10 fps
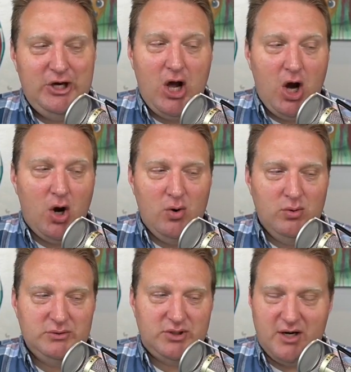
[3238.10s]

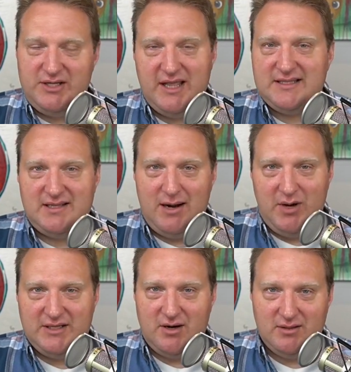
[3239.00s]
no, Darcy, that's not
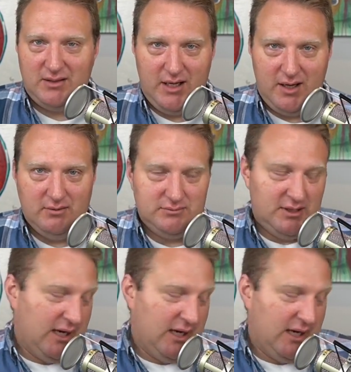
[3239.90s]
why it's hard to let go.